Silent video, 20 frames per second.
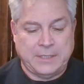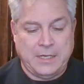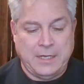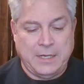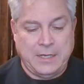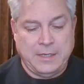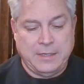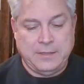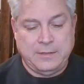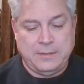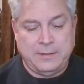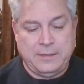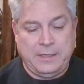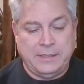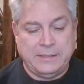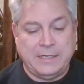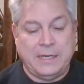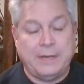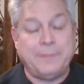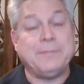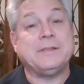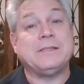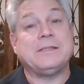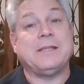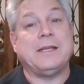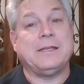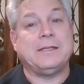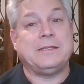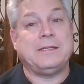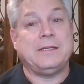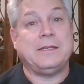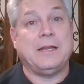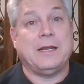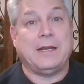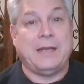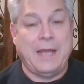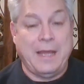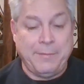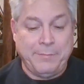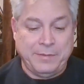uh, the indictments that did
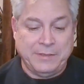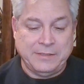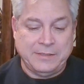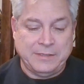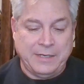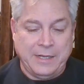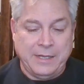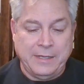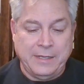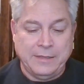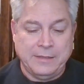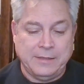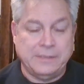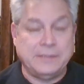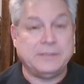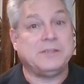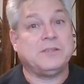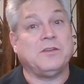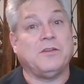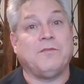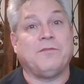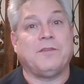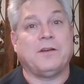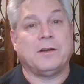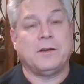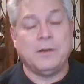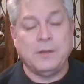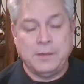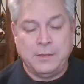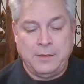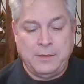not happen today, at least so far.